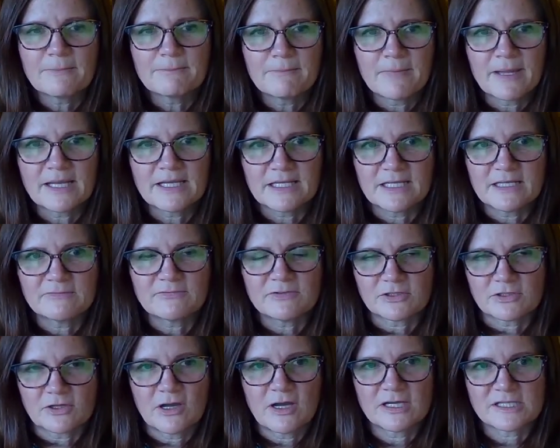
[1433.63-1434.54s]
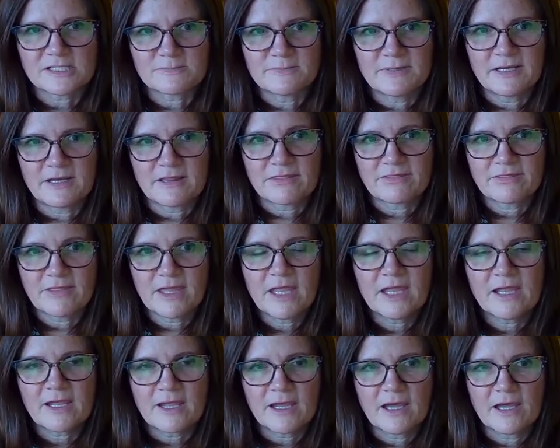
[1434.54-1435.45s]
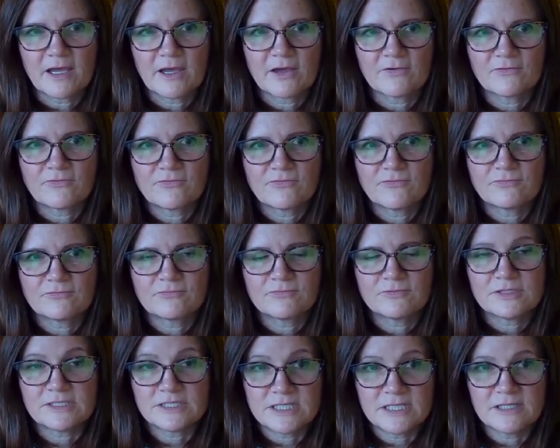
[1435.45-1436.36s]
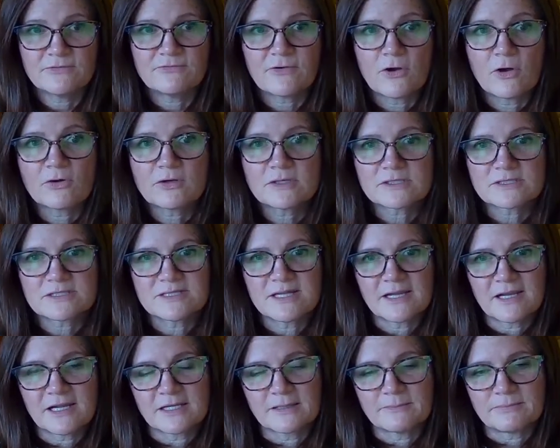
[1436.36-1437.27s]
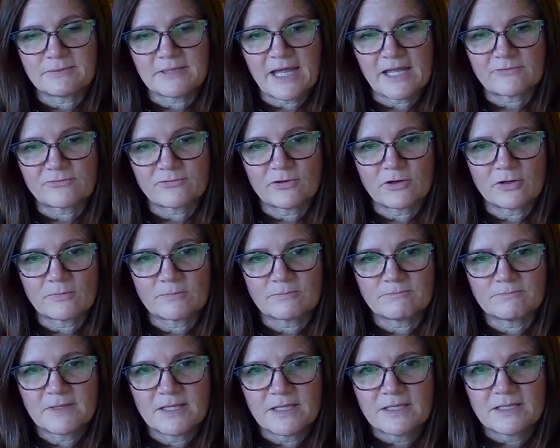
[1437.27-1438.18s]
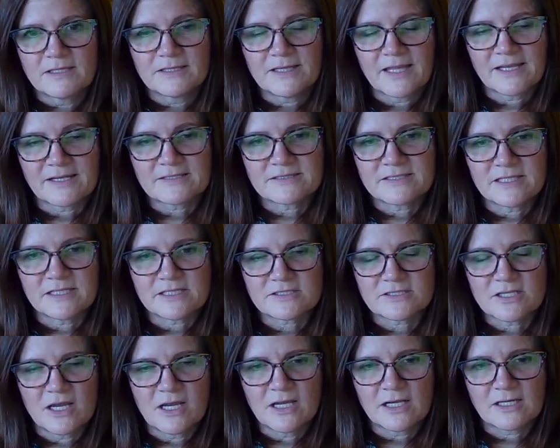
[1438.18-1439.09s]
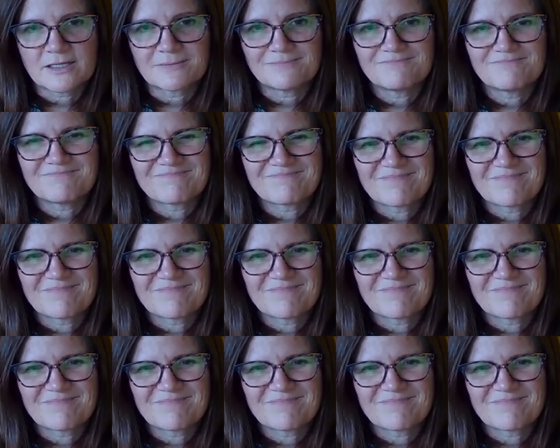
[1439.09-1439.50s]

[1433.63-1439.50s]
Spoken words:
Might even cause me to think of defocusing on a platform like TikTok,